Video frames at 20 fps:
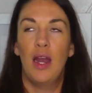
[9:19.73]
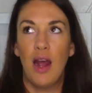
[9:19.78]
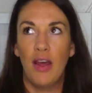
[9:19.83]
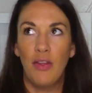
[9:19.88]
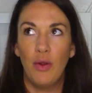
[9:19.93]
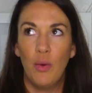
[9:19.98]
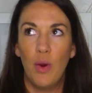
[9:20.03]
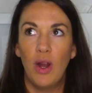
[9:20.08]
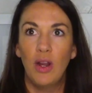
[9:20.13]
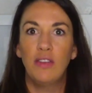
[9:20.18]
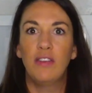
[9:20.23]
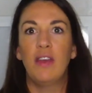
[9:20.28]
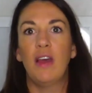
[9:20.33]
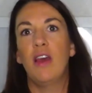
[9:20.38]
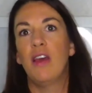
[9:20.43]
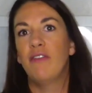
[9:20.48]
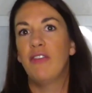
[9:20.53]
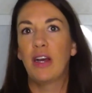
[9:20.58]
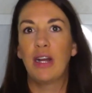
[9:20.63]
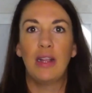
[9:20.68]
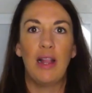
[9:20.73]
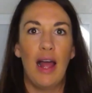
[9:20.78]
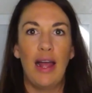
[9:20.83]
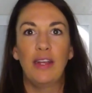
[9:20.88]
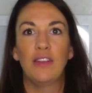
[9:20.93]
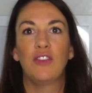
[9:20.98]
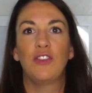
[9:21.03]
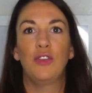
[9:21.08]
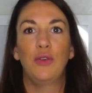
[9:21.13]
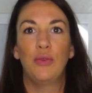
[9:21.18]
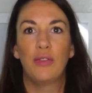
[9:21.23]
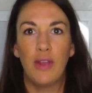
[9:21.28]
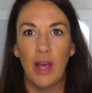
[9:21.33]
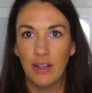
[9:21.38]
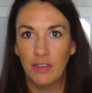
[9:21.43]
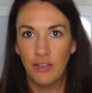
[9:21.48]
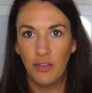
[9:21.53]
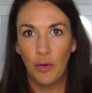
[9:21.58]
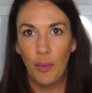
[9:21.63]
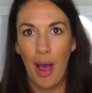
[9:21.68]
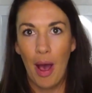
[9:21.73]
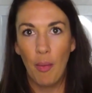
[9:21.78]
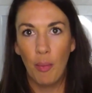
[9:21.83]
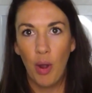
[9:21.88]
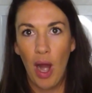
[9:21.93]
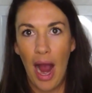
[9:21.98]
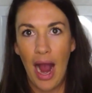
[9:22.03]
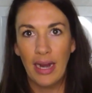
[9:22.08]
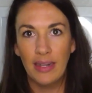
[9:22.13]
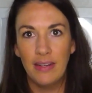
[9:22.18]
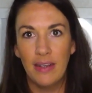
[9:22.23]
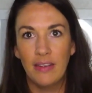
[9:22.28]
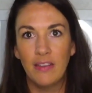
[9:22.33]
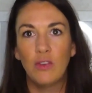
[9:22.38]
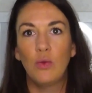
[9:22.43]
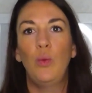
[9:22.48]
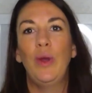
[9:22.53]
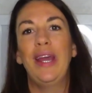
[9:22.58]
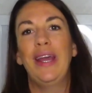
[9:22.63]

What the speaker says: In other words, if a client sues us for malpractice,